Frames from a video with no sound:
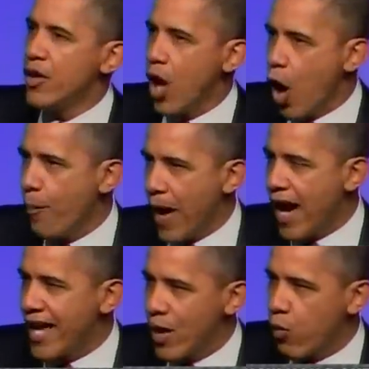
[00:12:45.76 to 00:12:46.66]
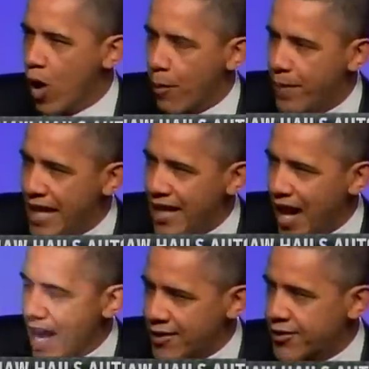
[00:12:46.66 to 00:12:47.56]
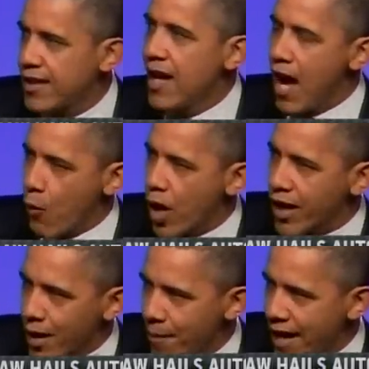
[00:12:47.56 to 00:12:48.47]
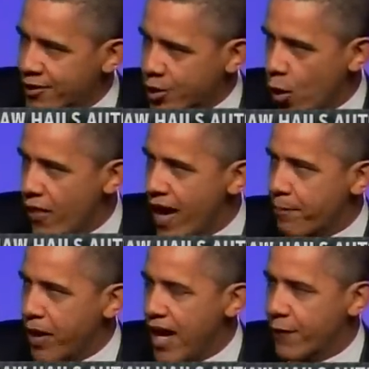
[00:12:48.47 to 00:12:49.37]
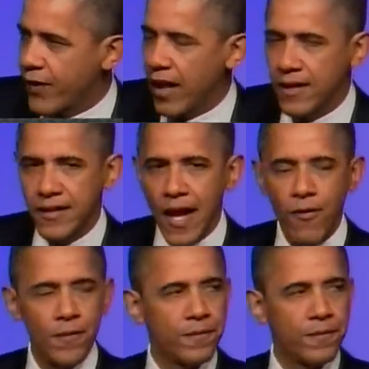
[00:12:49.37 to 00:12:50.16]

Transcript: nobody will beat us, and we're going to make sure that playing field is level.